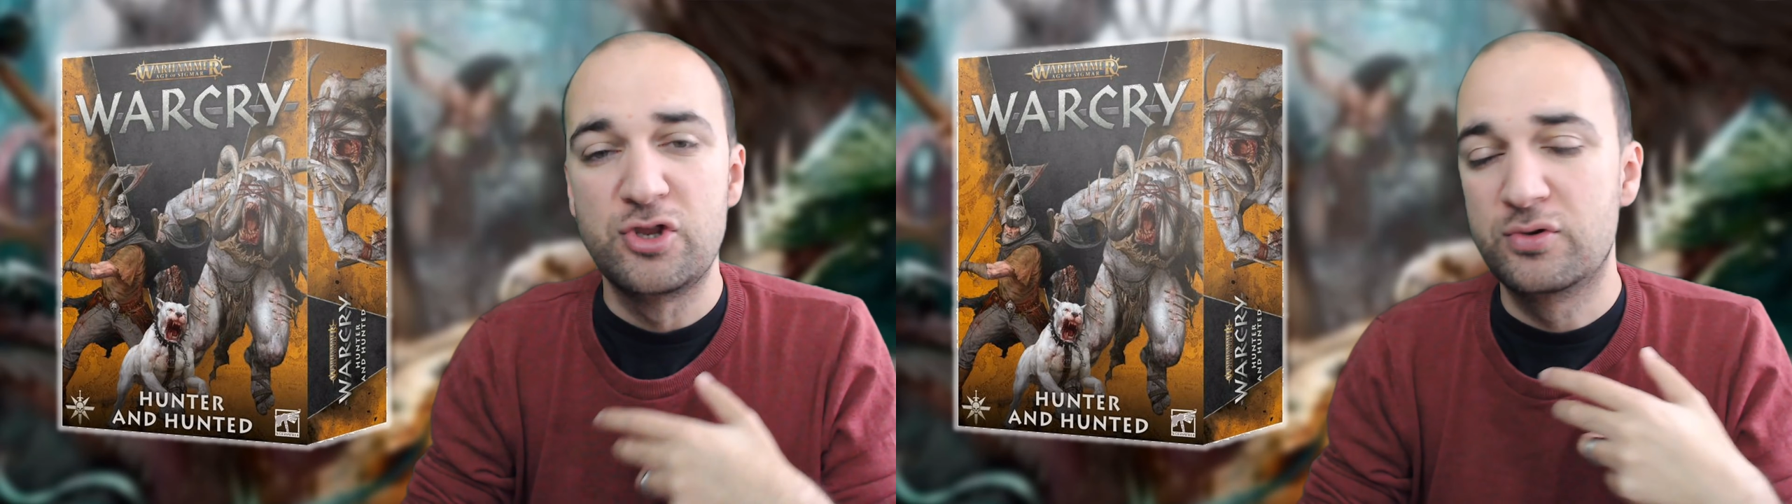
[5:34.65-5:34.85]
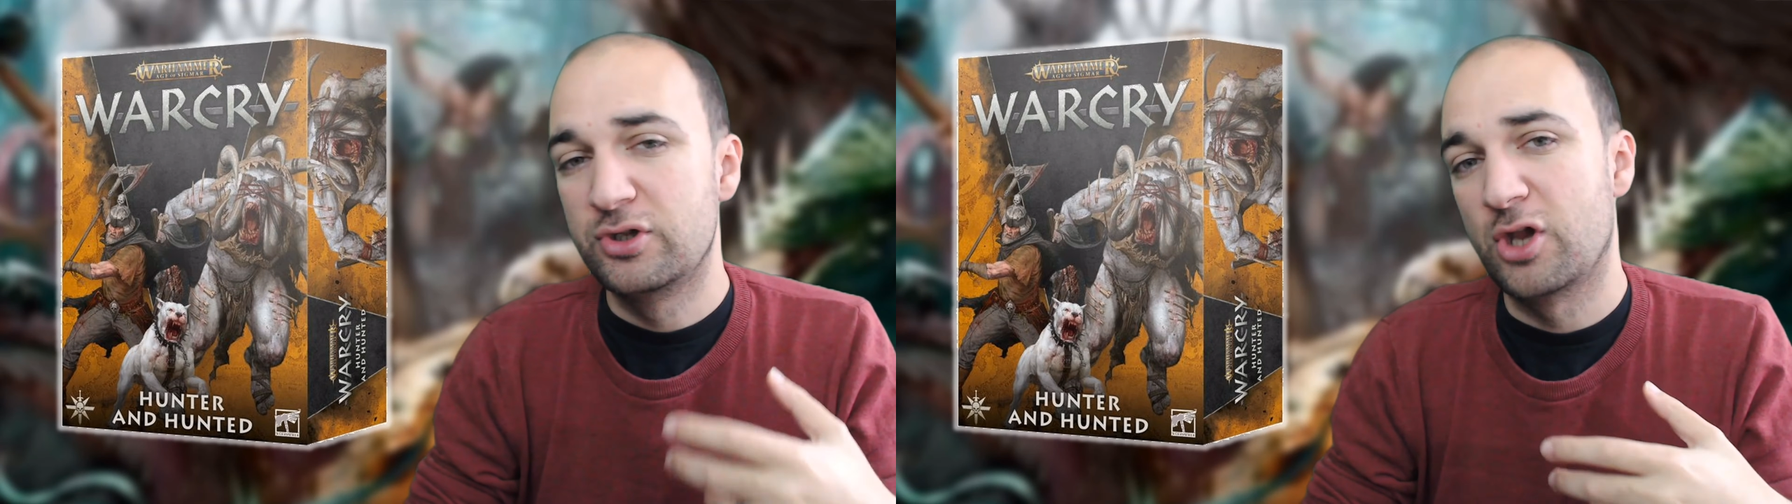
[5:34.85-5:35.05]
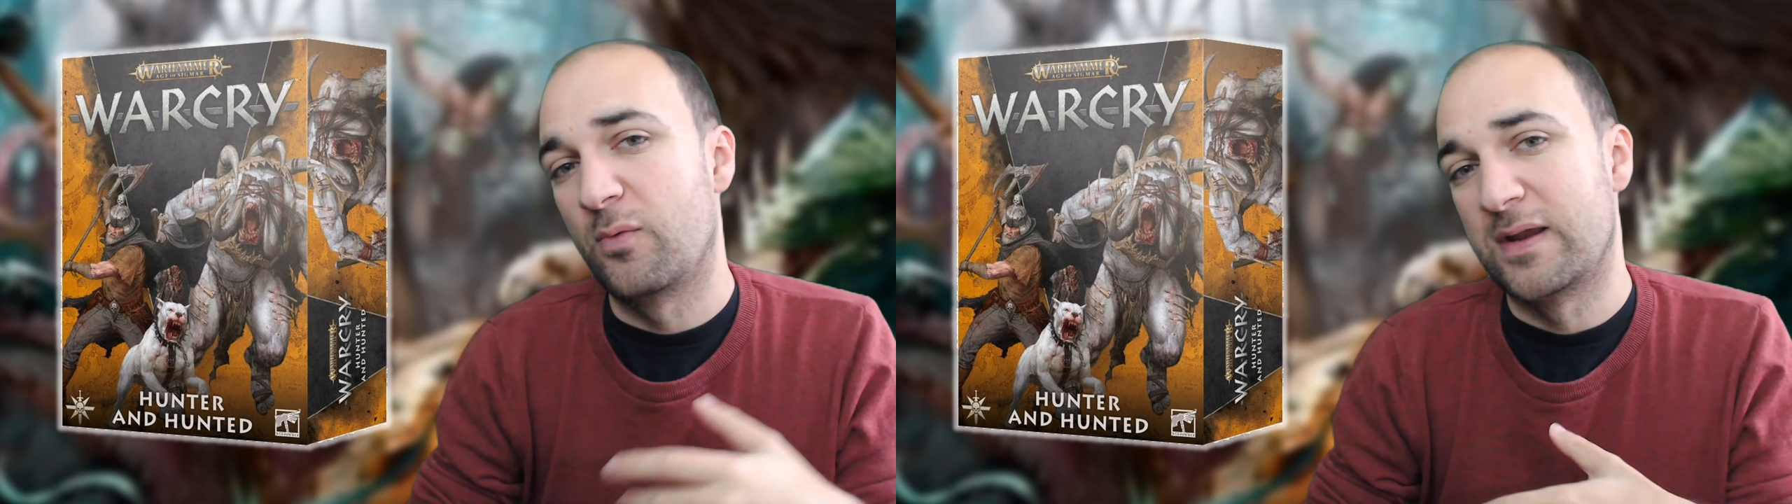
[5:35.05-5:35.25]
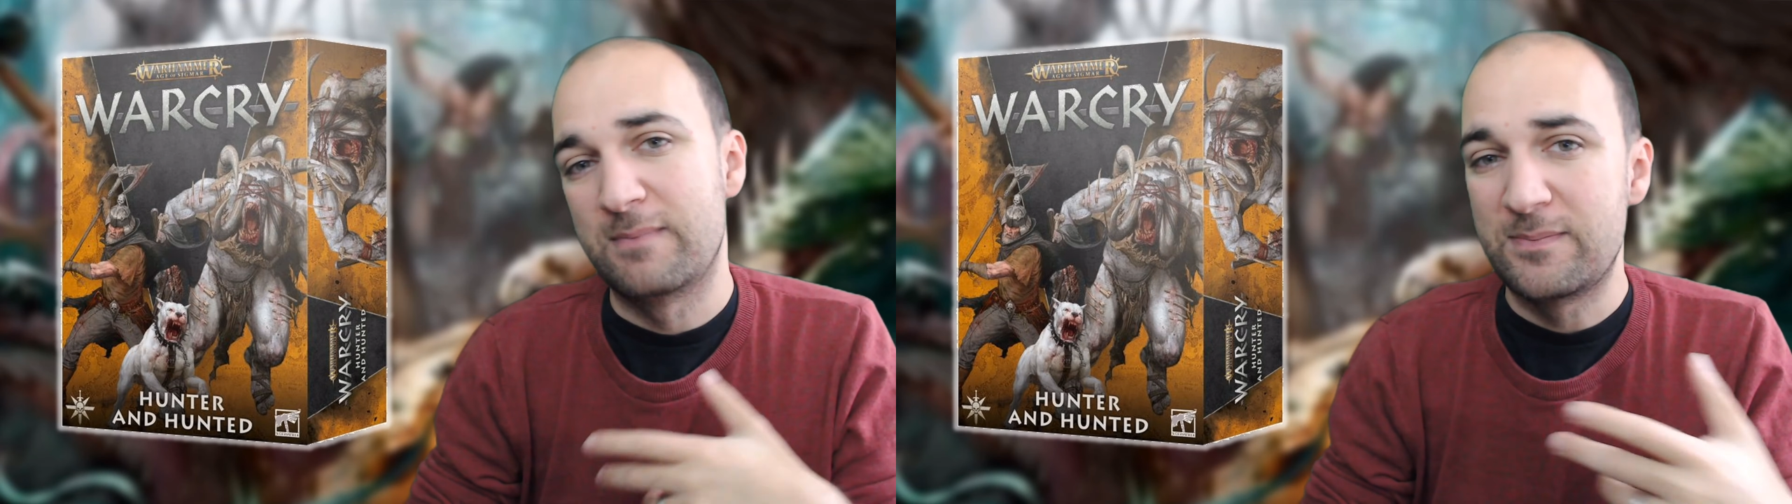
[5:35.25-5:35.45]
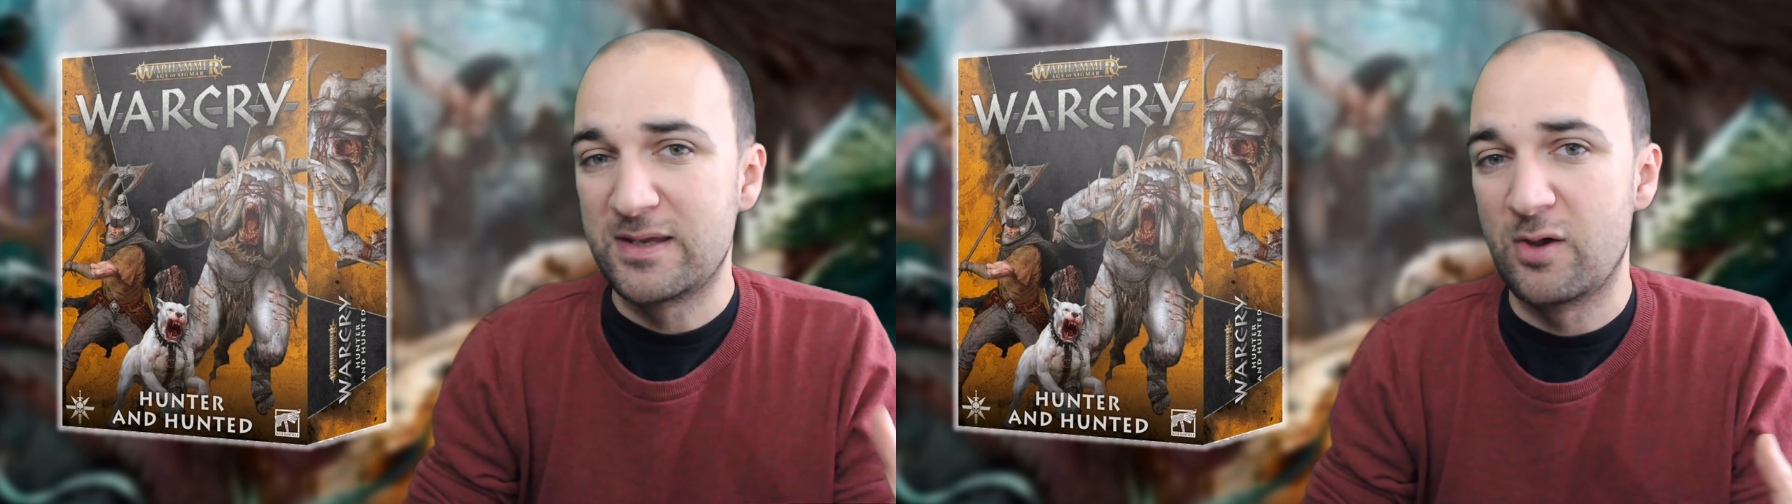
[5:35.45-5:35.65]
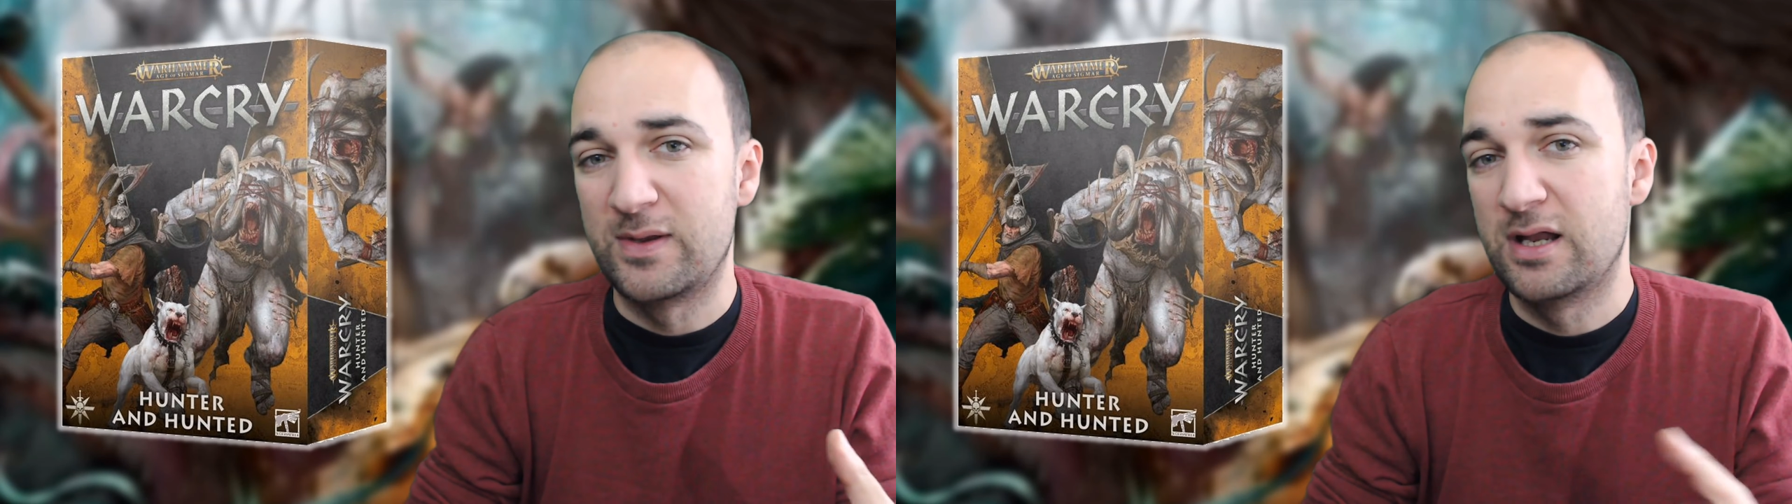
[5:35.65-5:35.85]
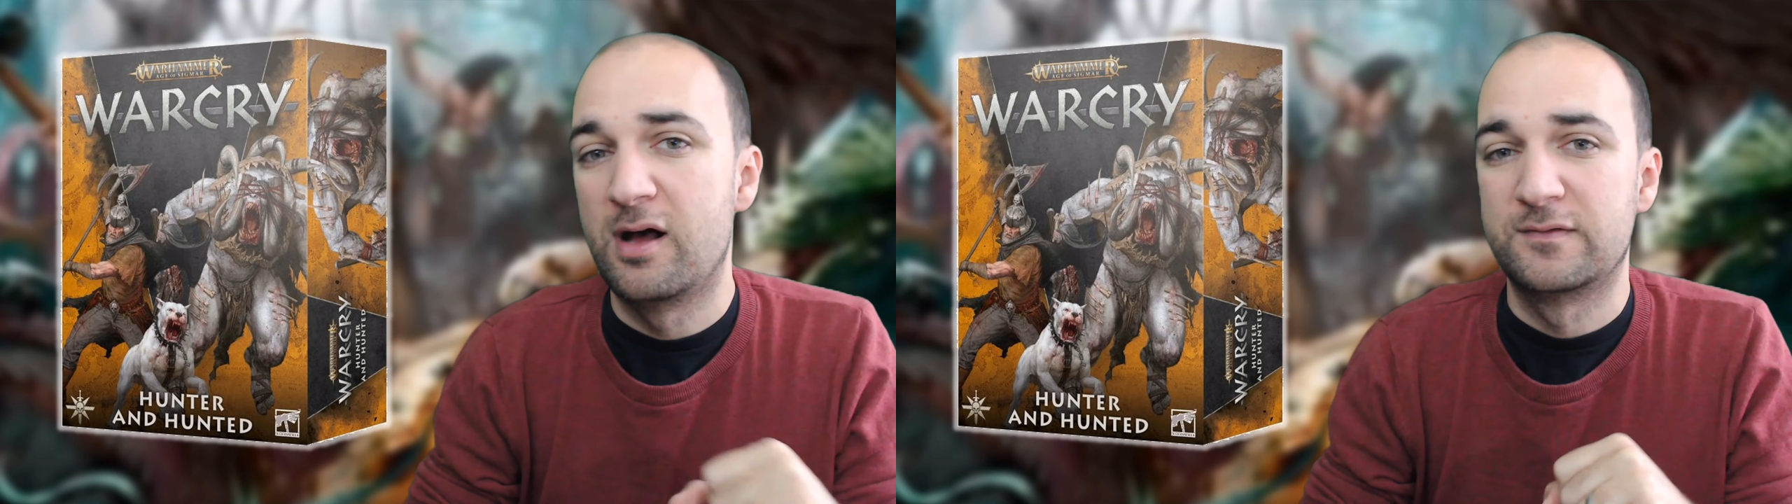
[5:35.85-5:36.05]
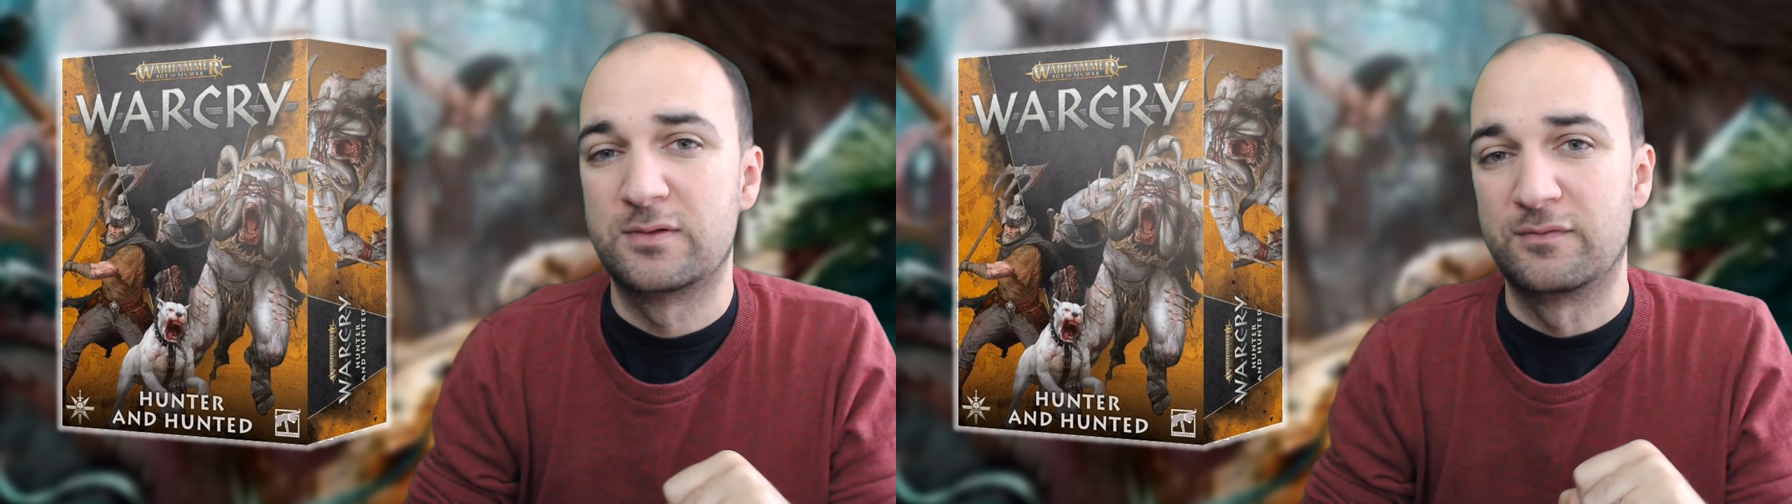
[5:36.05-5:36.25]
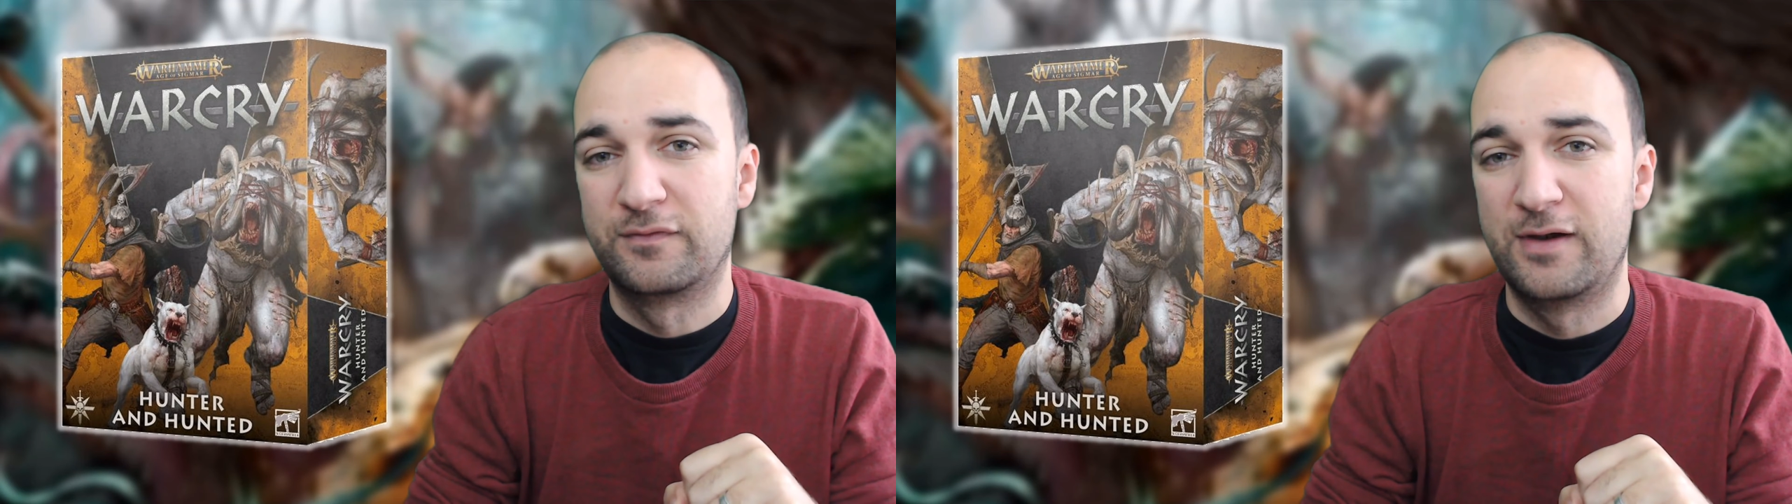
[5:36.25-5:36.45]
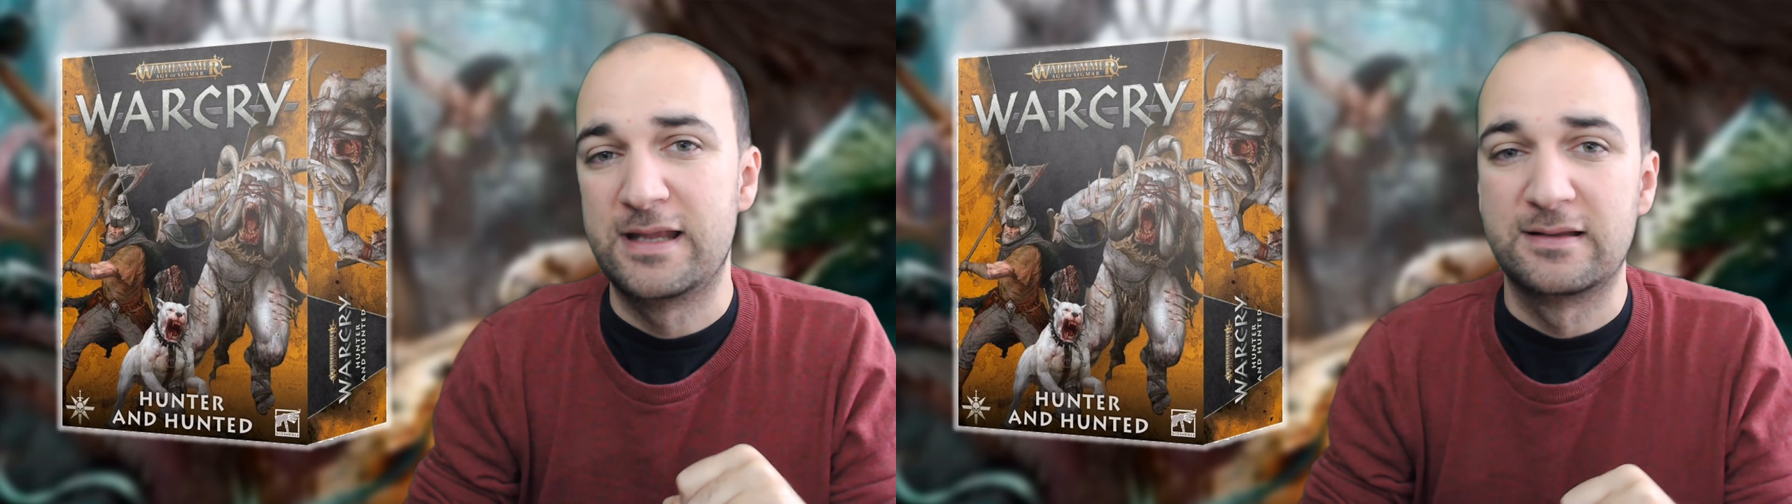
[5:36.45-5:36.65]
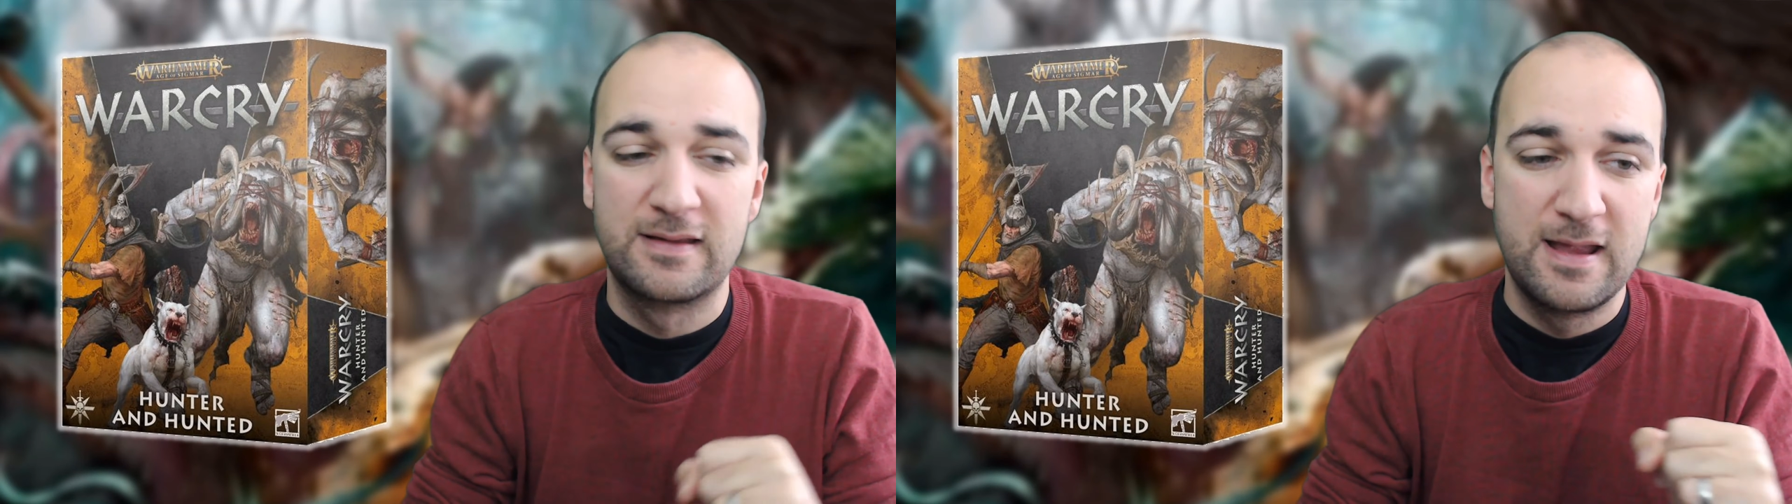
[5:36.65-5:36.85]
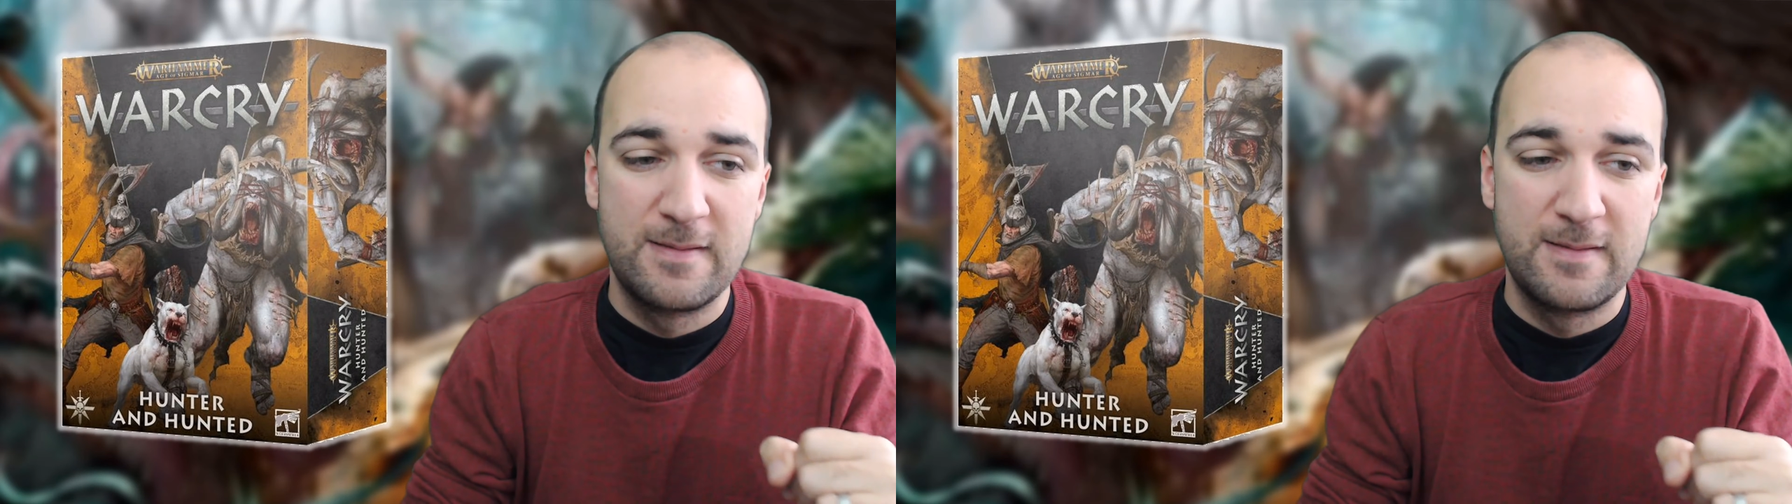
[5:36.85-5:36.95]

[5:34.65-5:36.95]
you can maybe go in halves with a friend,